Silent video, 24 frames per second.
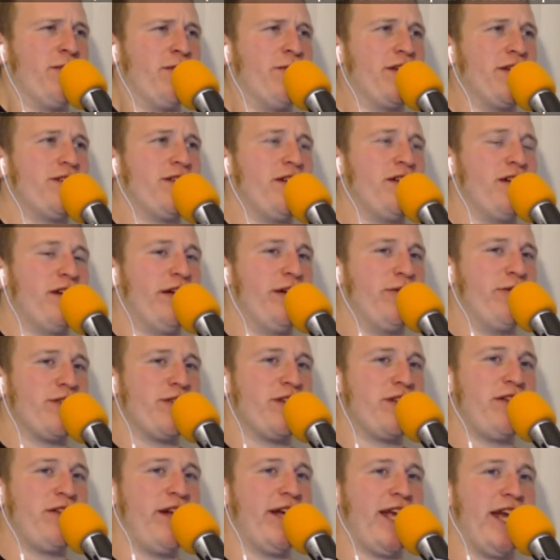but uh, it was
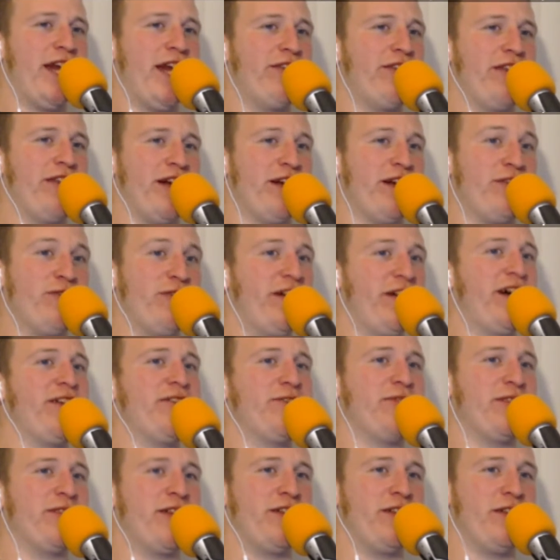unlike anything I'd
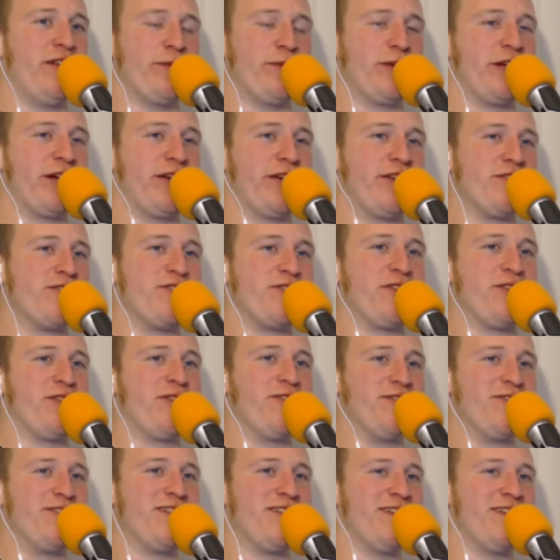found within libertarian circles